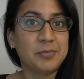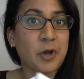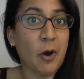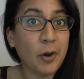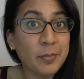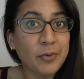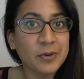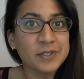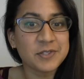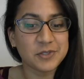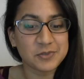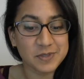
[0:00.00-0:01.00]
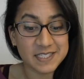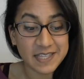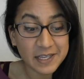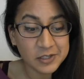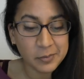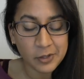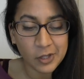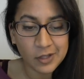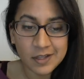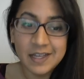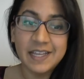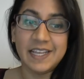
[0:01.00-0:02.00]
cardboard, so it's
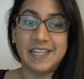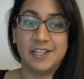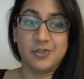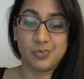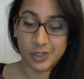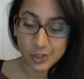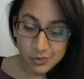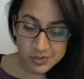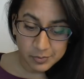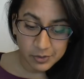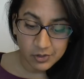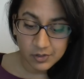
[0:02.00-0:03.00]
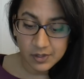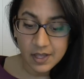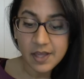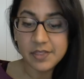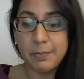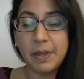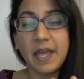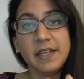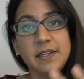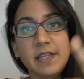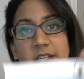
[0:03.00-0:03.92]
recyclable. It is reusable. The pen